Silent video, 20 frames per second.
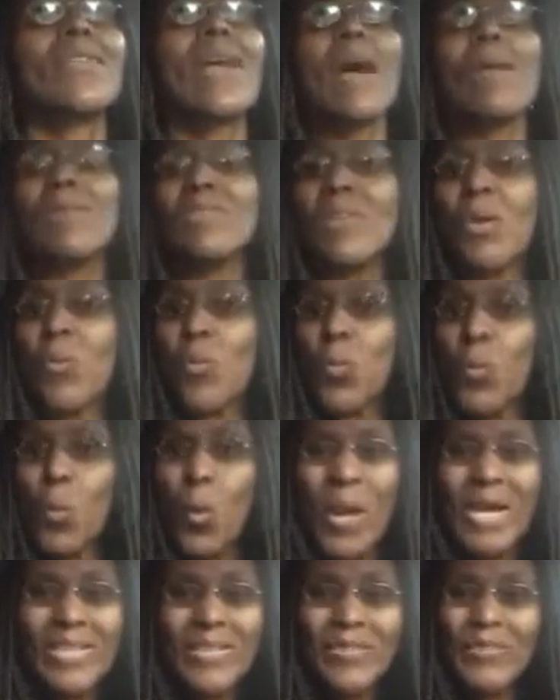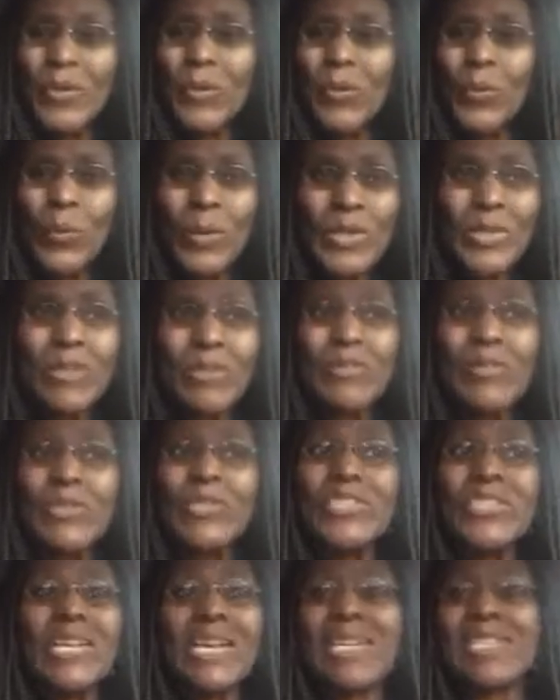that was a wonderful,
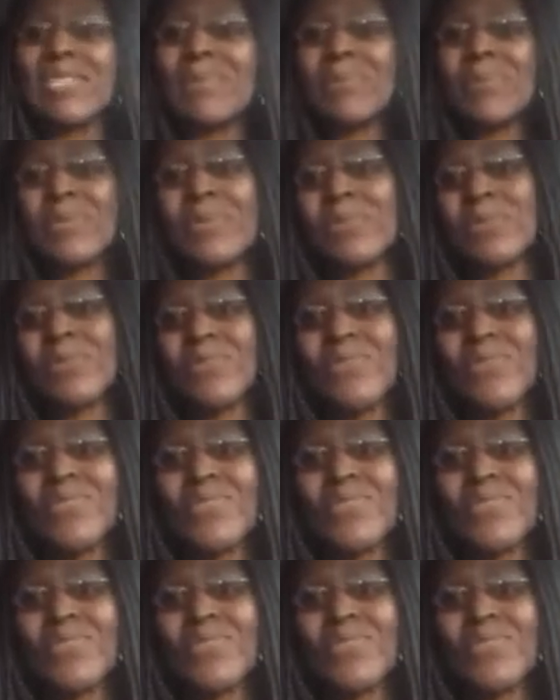wonderful chess move.